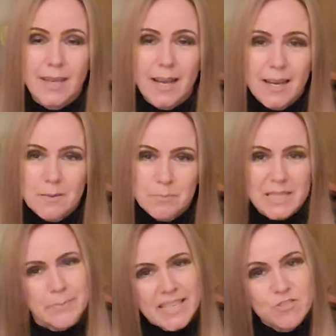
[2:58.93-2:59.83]
But
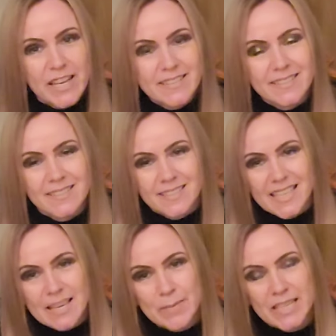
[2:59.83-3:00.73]
it'd be interesting to
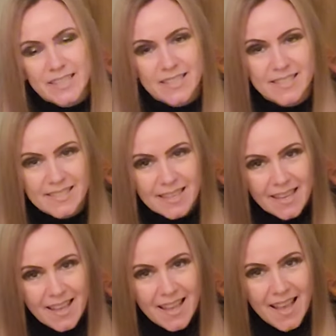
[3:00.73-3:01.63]
see, because
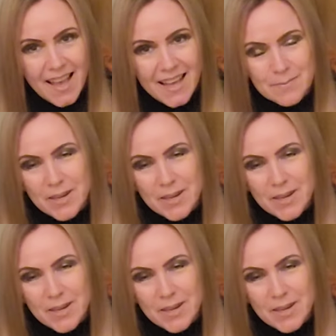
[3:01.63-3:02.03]
I